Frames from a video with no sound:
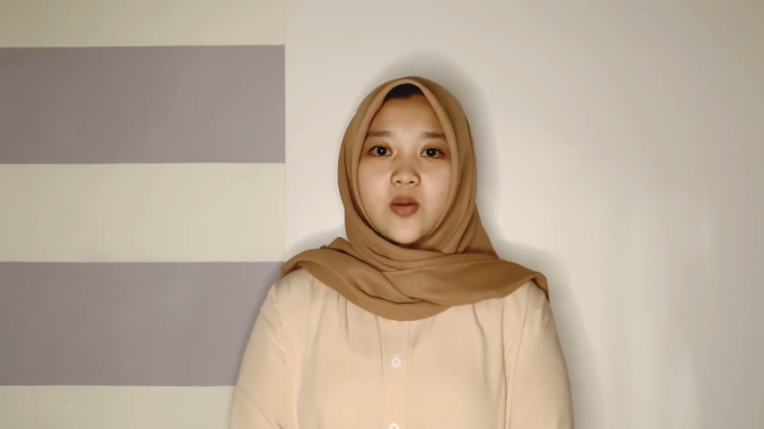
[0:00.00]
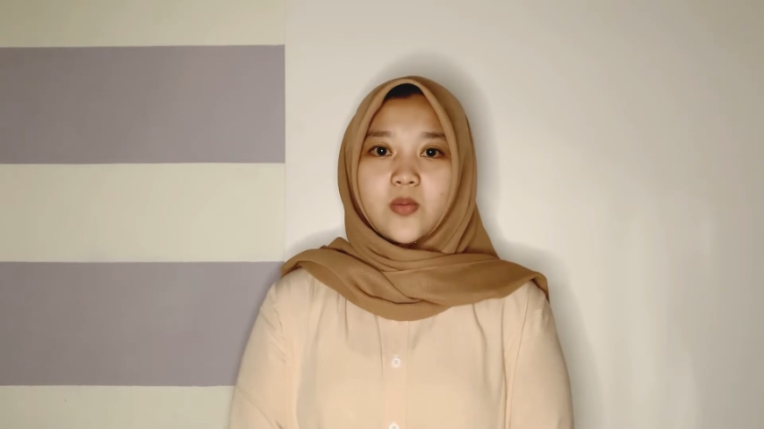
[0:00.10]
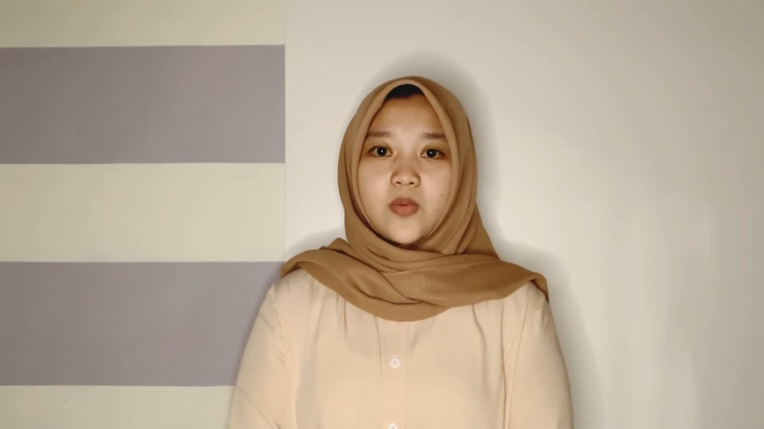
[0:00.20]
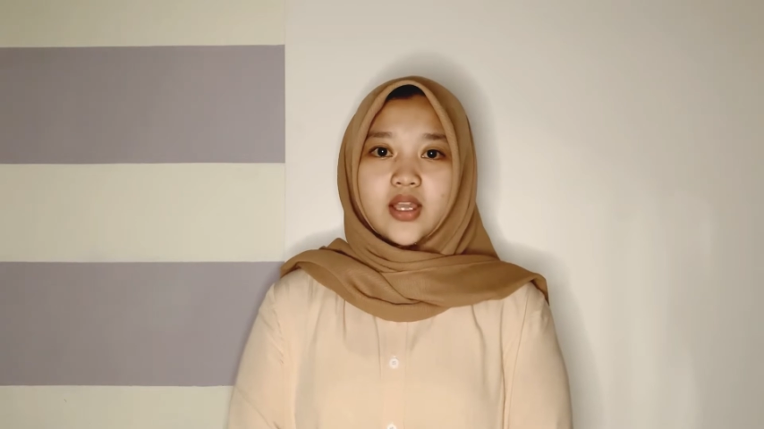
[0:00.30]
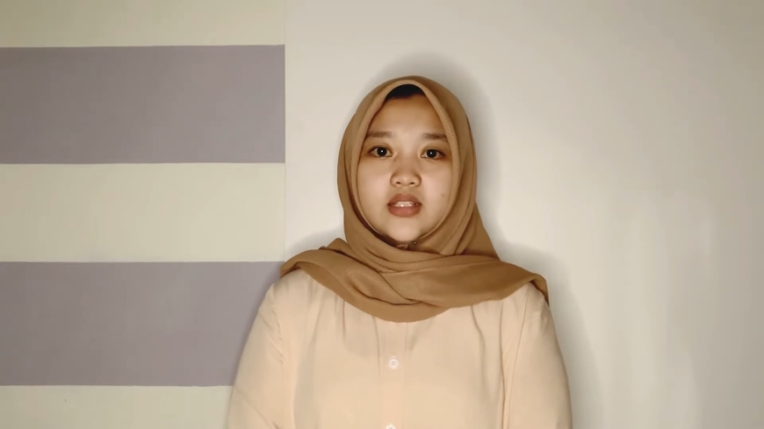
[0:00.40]

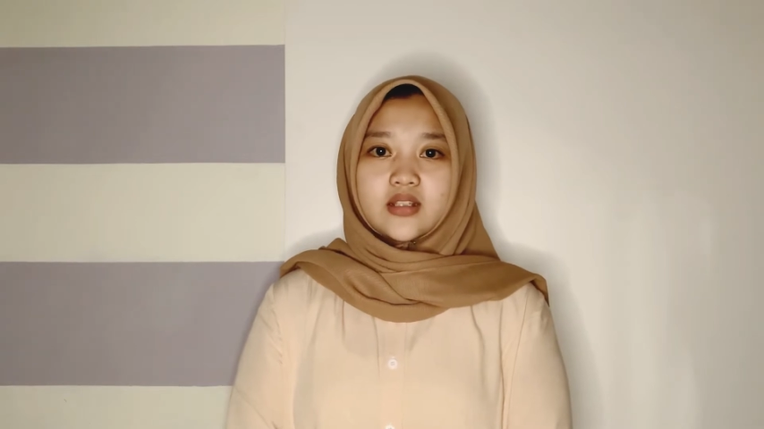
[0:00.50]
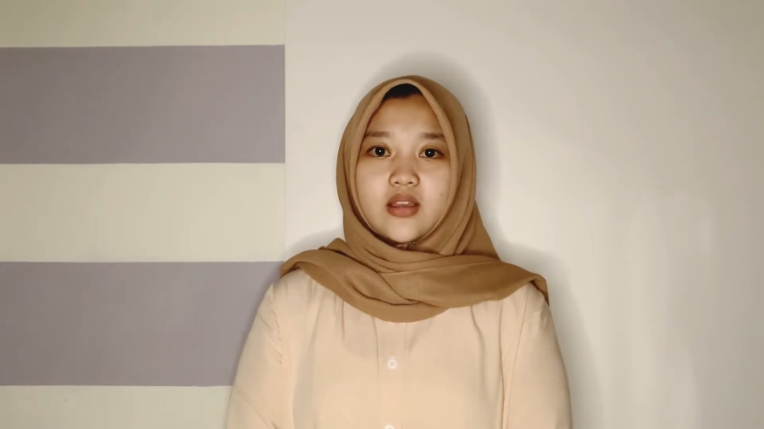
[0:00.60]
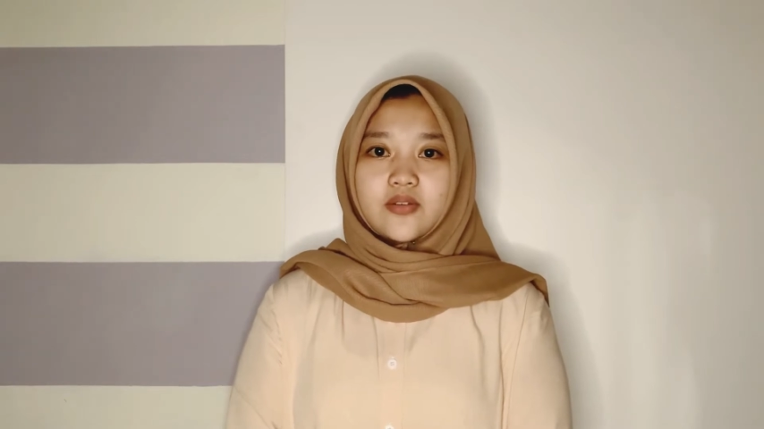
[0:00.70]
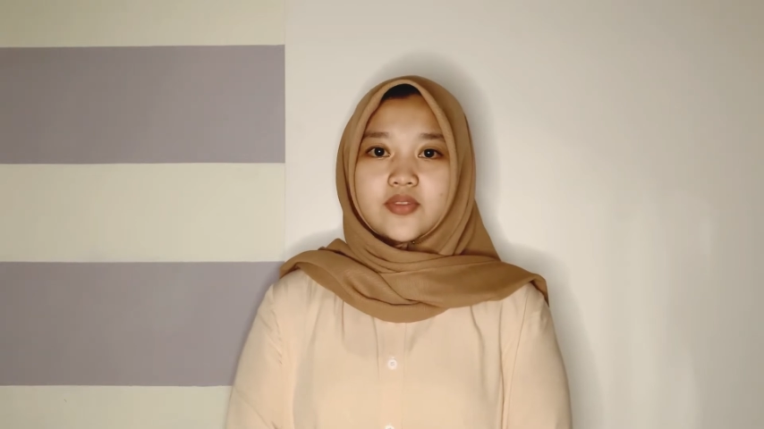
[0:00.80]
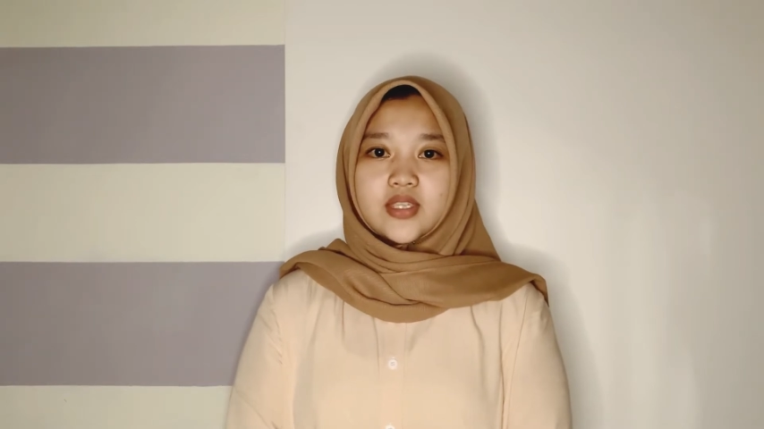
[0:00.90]
One
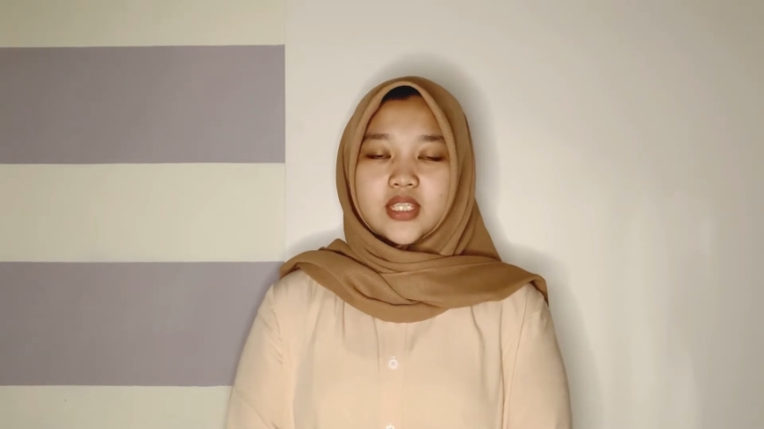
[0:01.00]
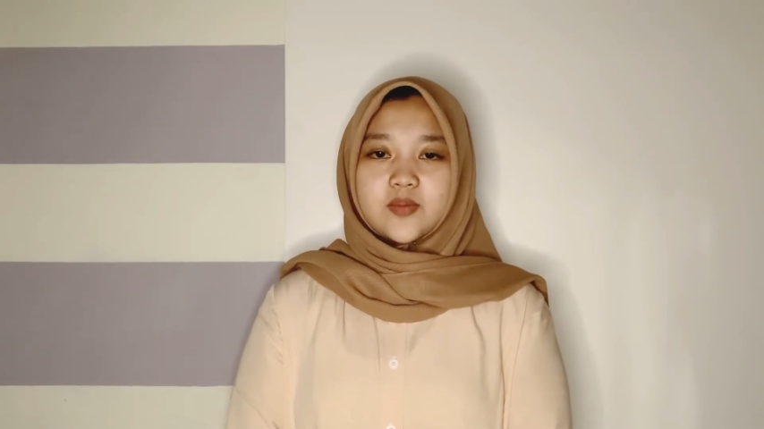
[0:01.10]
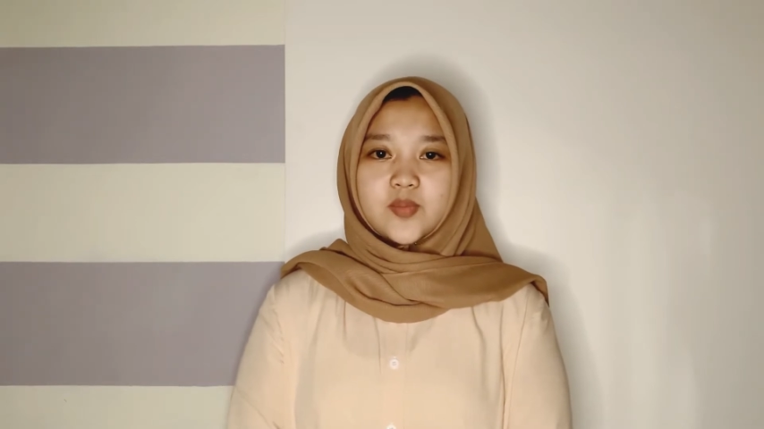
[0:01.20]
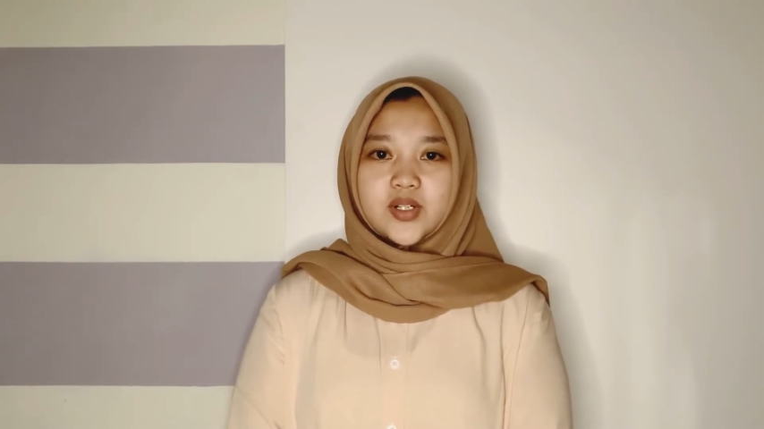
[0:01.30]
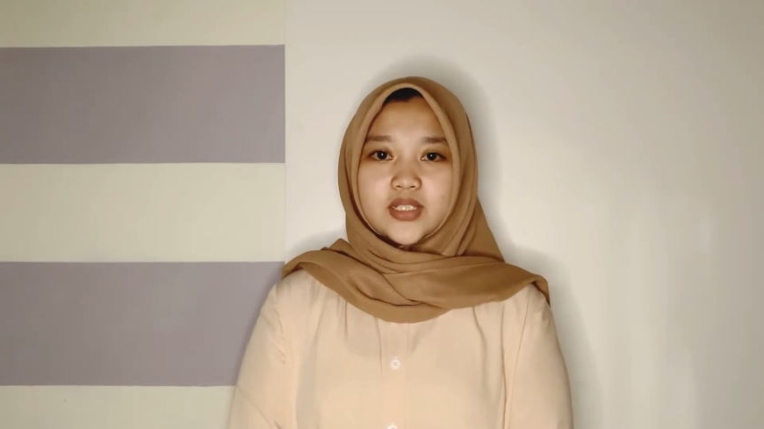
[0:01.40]
of the
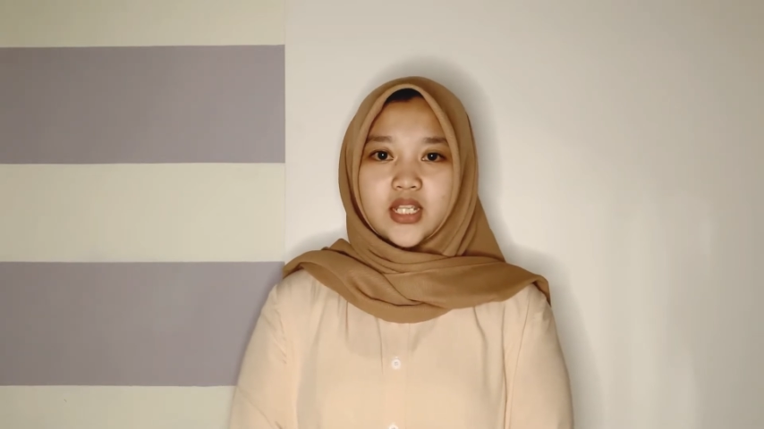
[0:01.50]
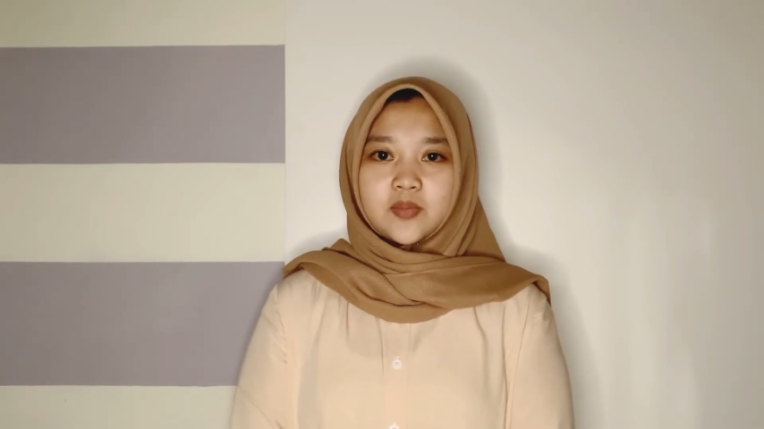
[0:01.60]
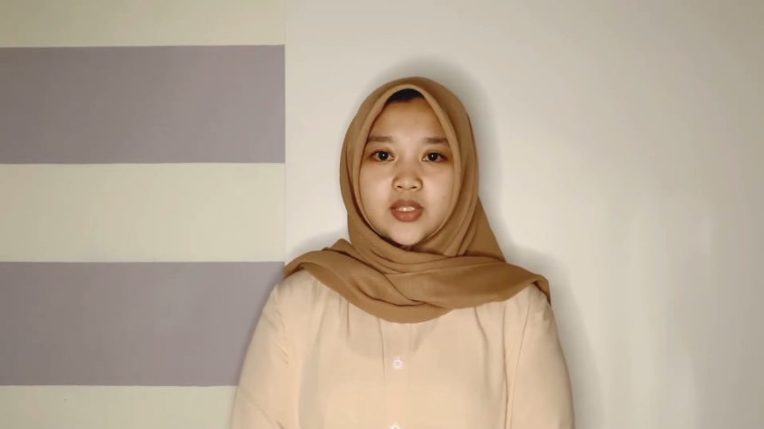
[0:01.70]
important